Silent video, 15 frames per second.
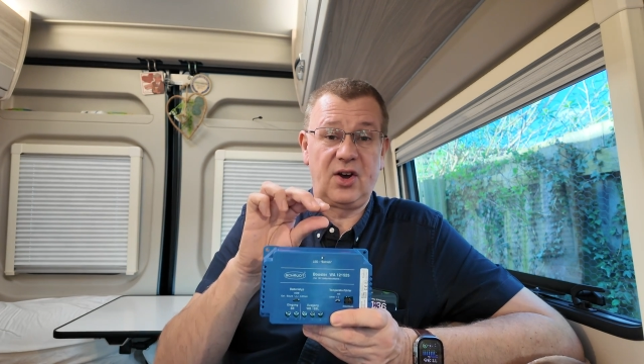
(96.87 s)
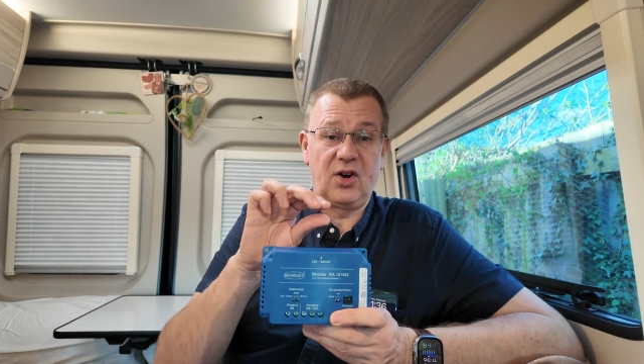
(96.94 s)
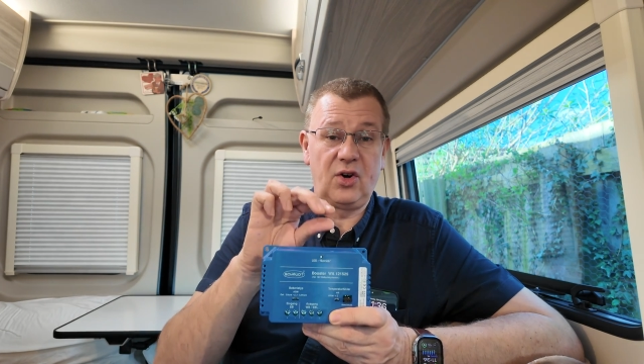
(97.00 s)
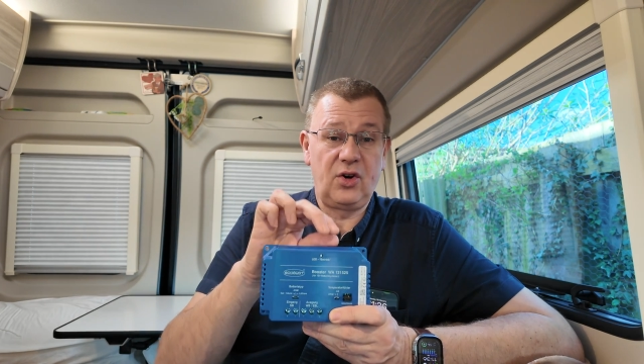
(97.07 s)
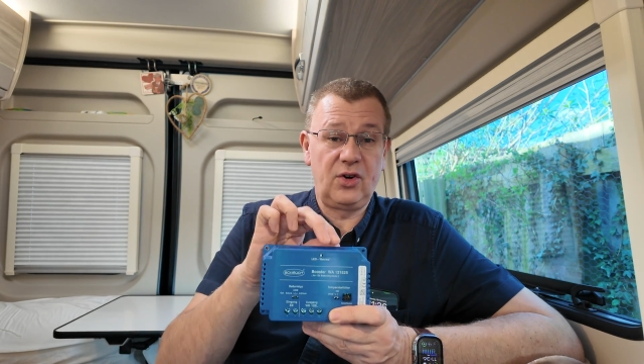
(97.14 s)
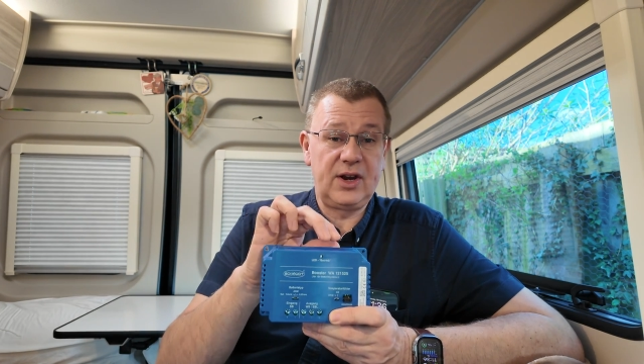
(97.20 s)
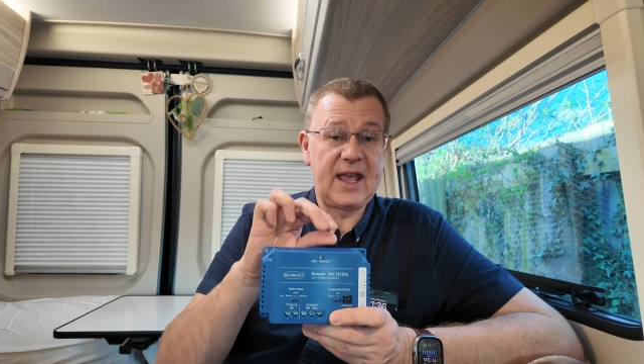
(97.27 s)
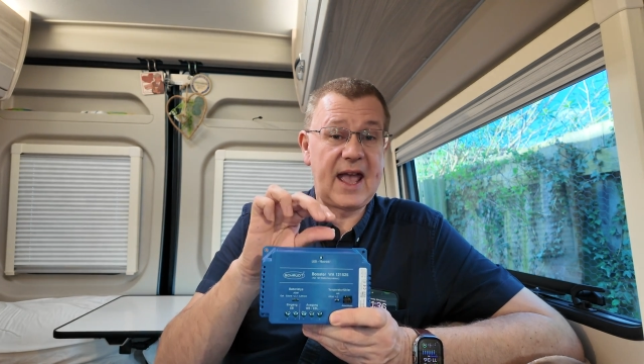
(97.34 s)

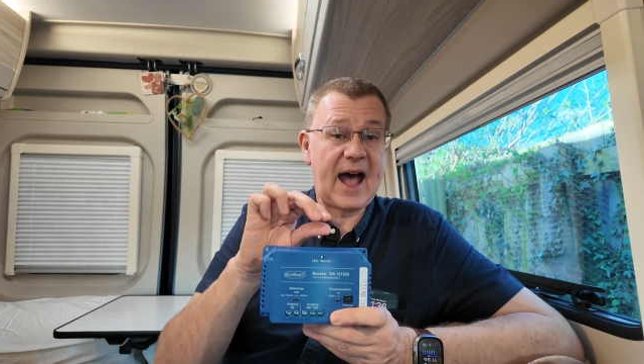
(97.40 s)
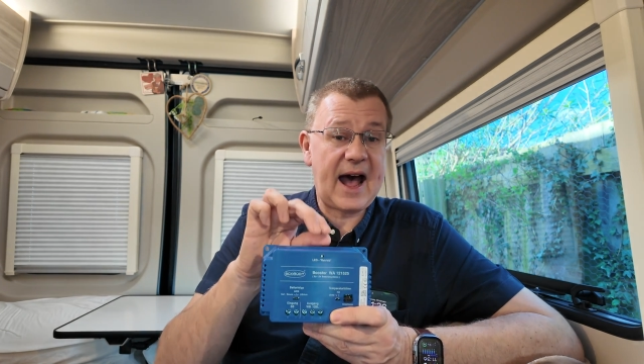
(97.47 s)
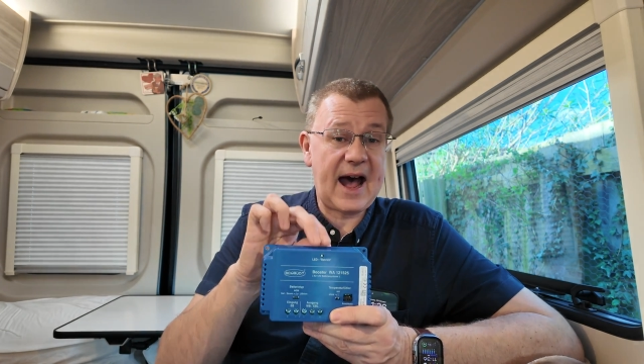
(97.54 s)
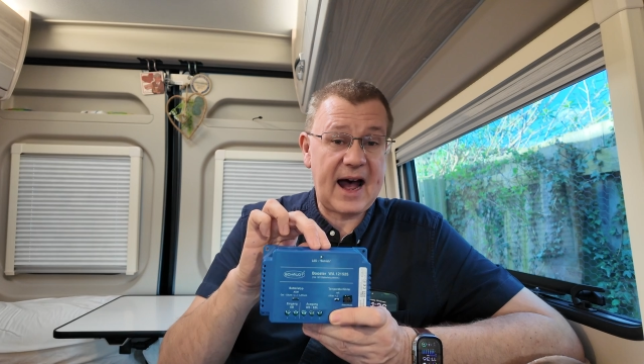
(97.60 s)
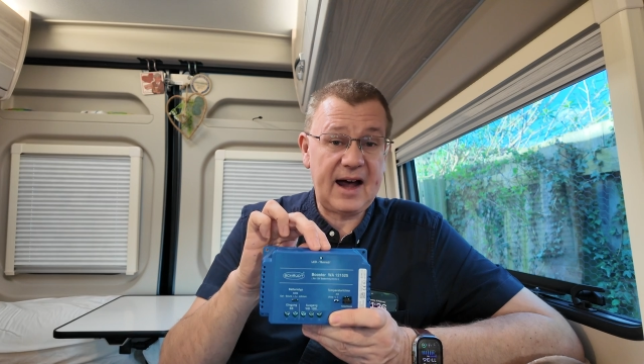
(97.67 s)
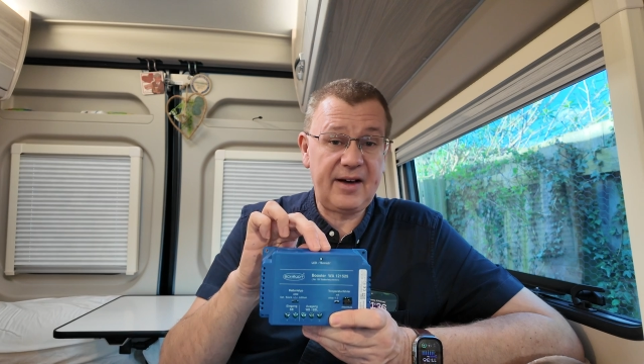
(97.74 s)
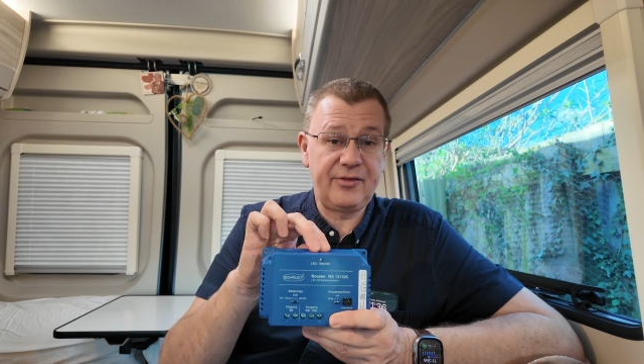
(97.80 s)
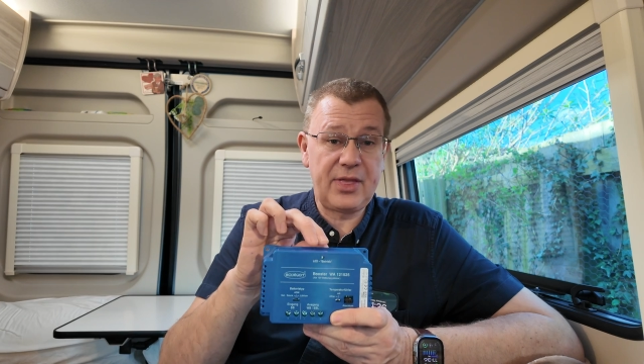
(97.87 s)
only
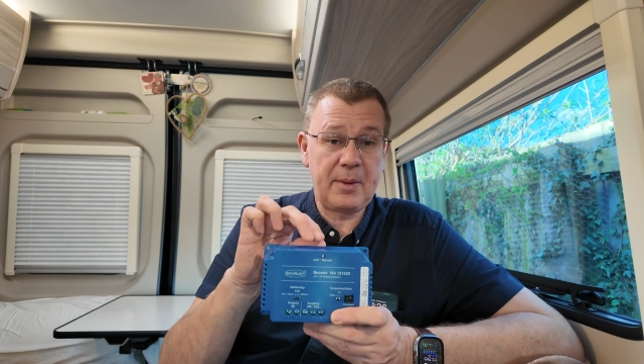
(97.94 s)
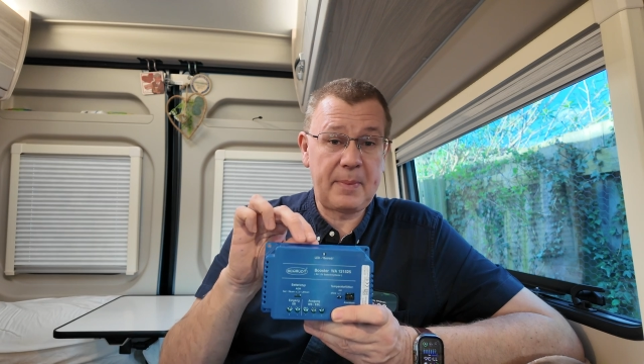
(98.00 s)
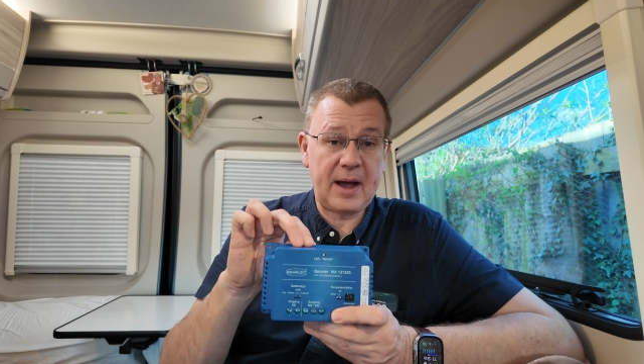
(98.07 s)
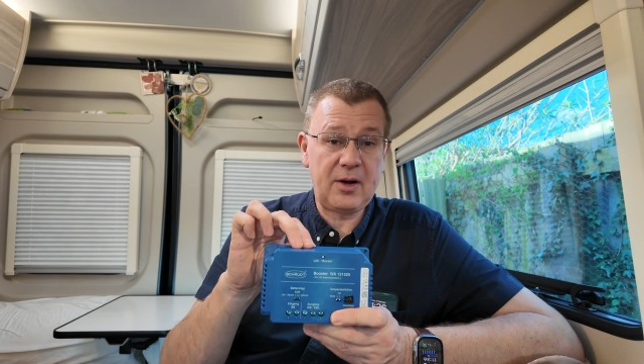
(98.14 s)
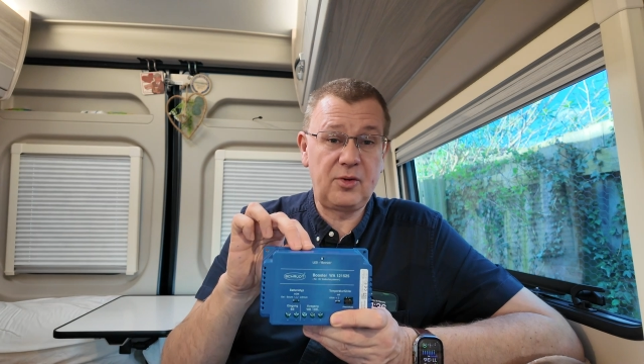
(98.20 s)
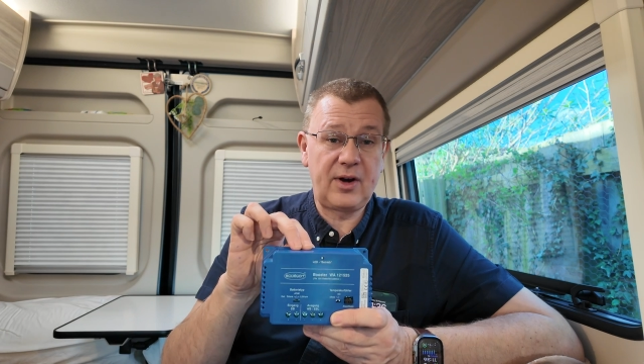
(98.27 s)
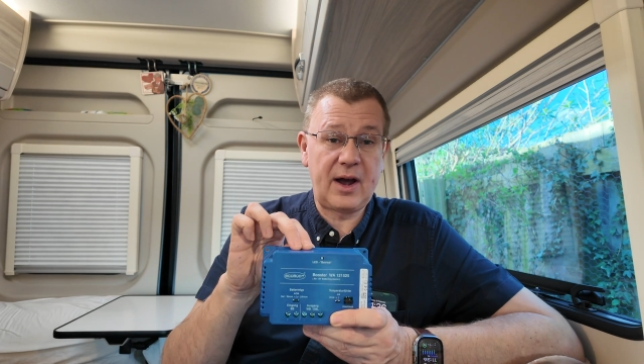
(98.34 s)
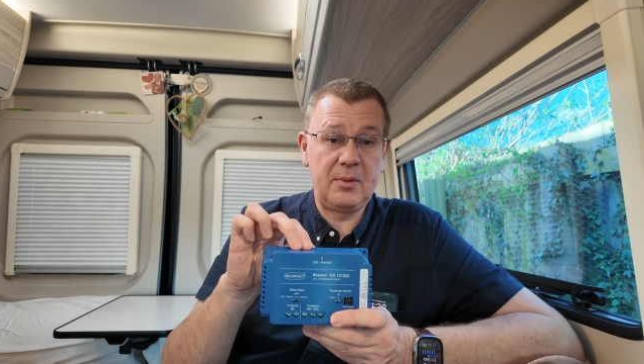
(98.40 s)
half the
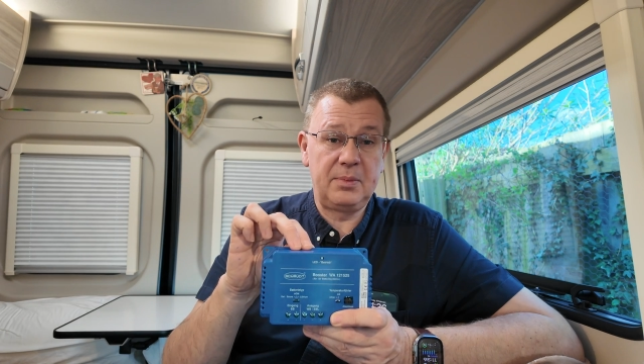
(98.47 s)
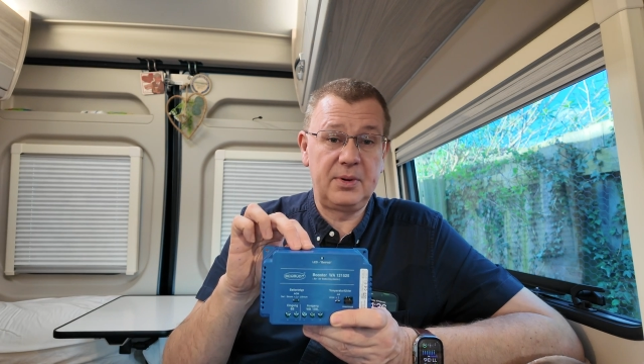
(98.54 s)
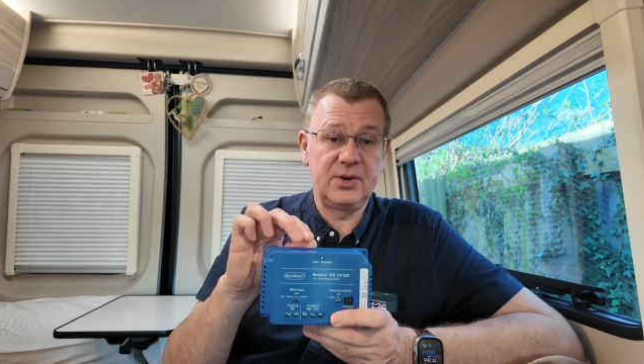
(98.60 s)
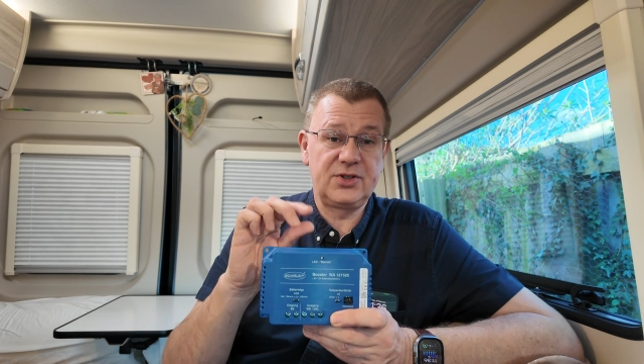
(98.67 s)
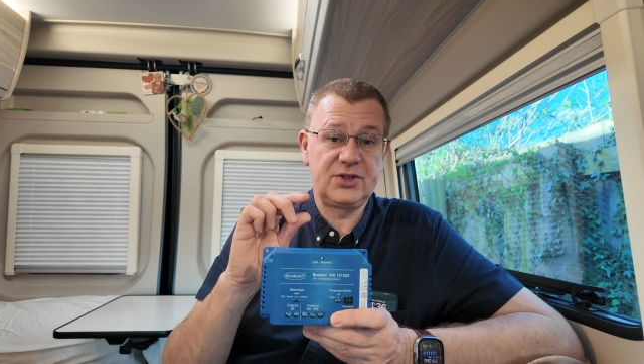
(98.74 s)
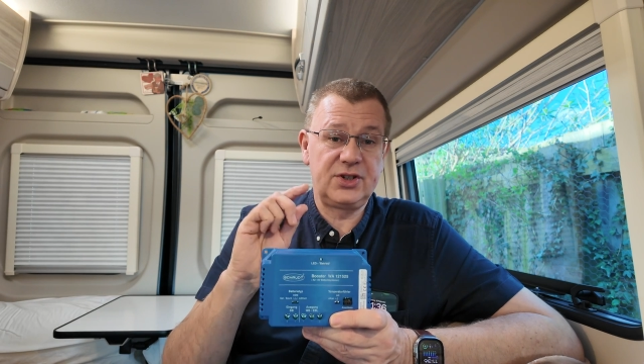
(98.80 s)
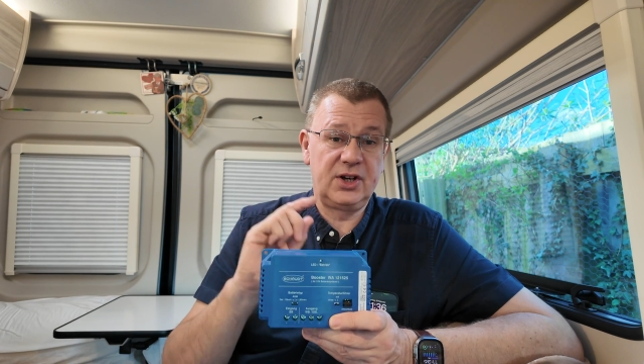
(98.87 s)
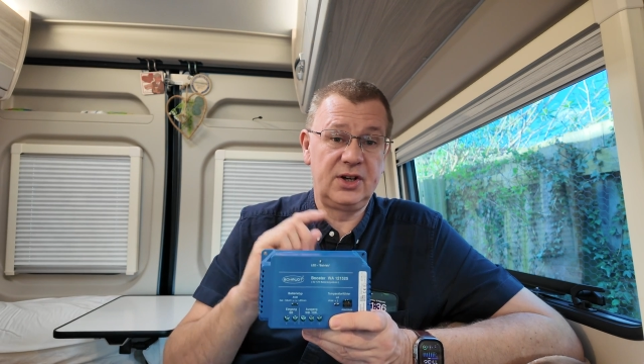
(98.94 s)
power
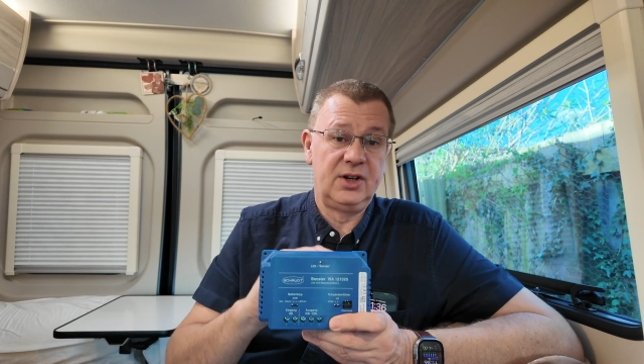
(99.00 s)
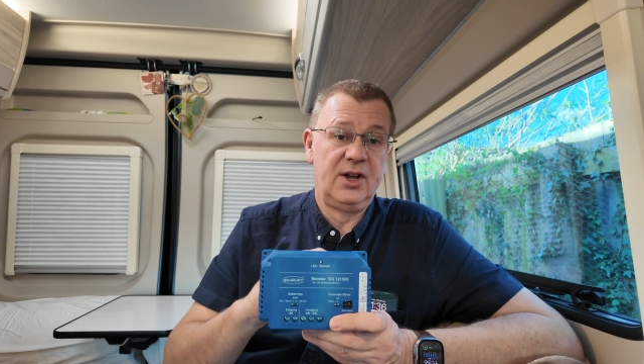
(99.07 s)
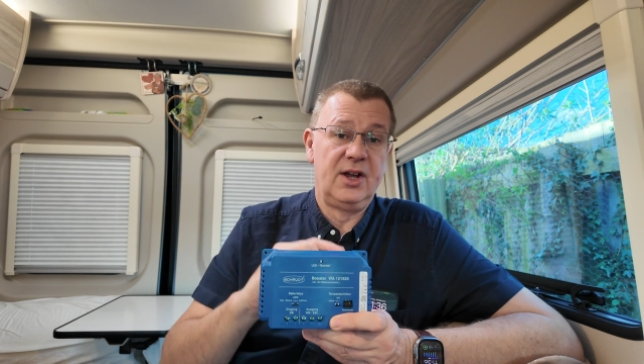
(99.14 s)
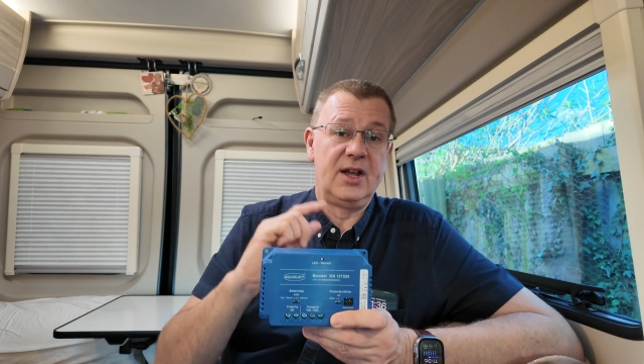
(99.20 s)
output, so